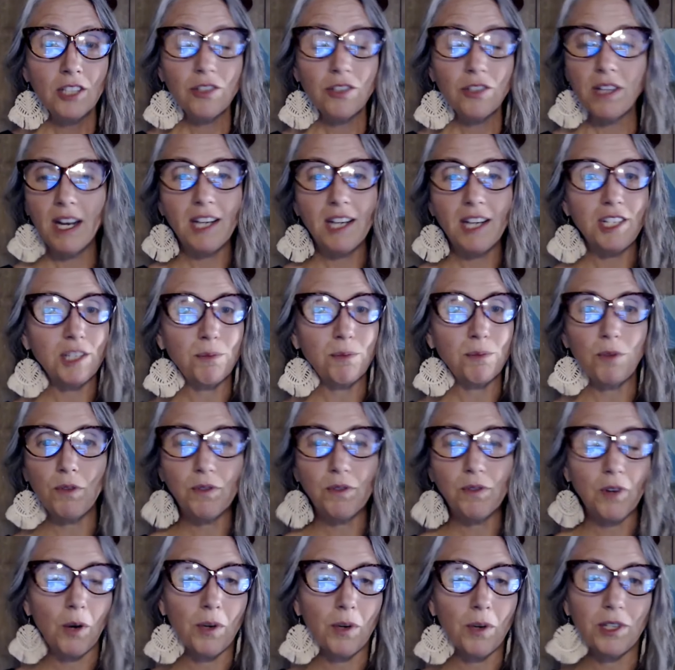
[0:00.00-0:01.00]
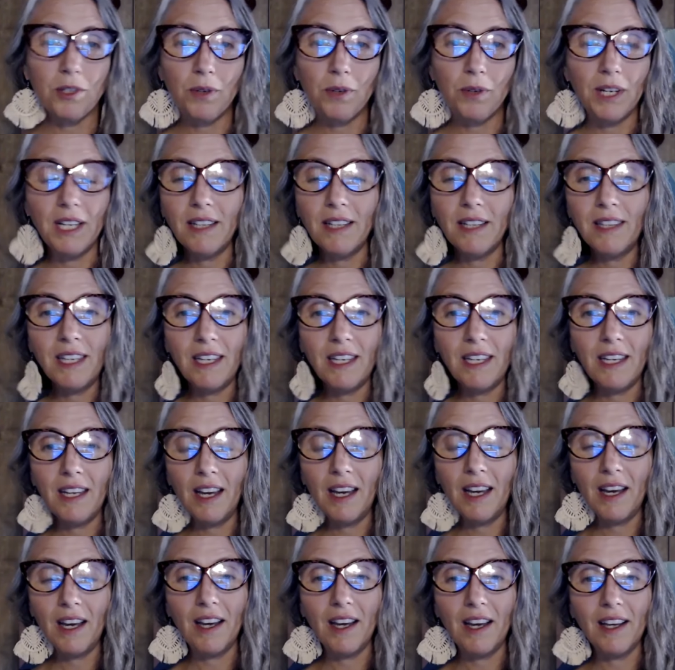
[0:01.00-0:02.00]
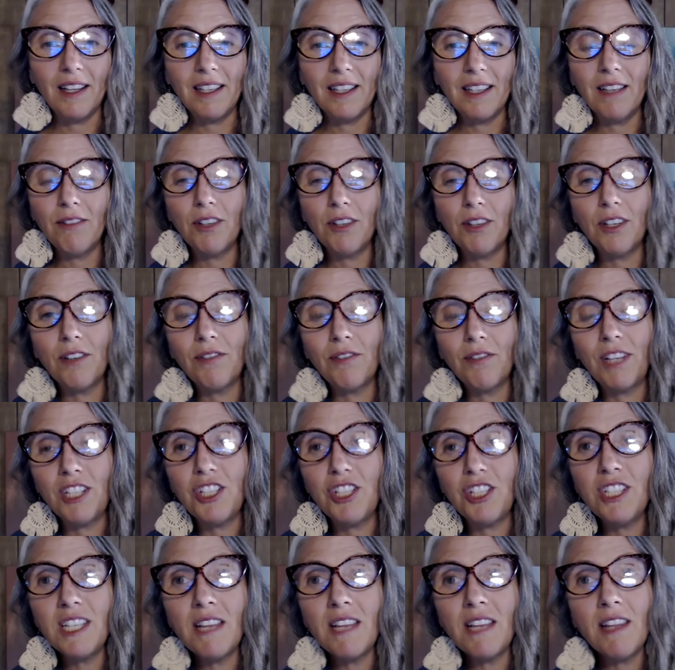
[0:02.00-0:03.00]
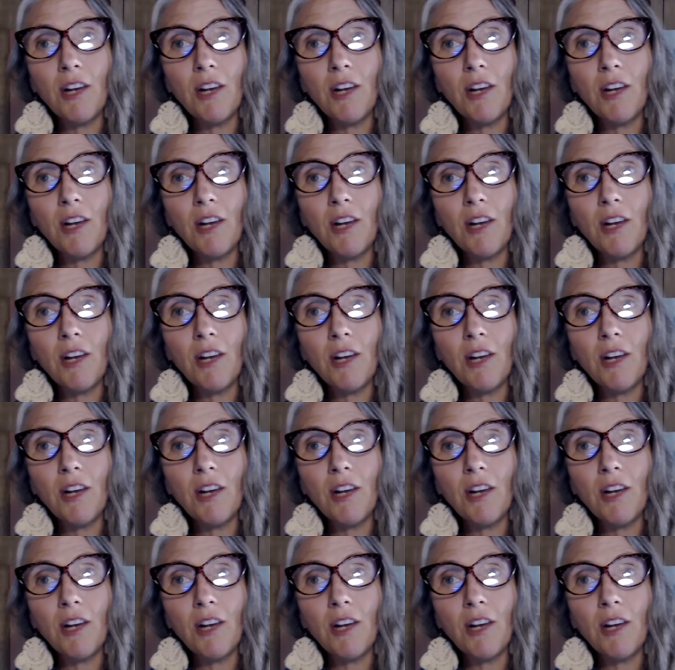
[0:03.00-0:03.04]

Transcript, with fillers: So then I just moved forward doing the uh, liver flushes.